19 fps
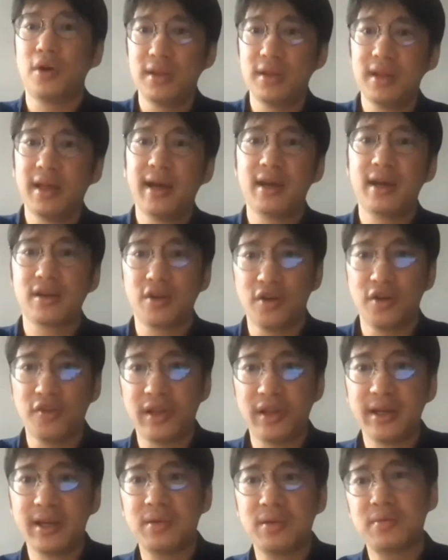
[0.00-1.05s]
online and
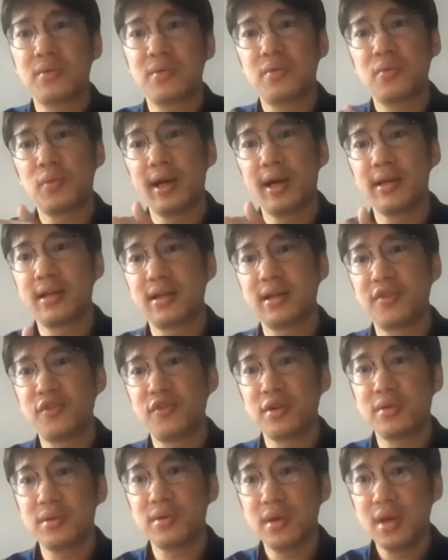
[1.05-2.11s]
offline, and what are the
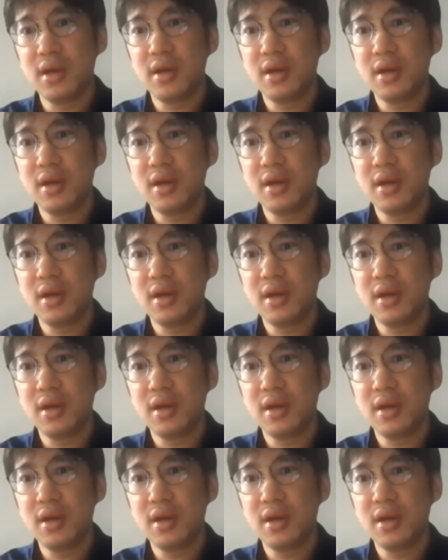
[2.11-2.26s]
different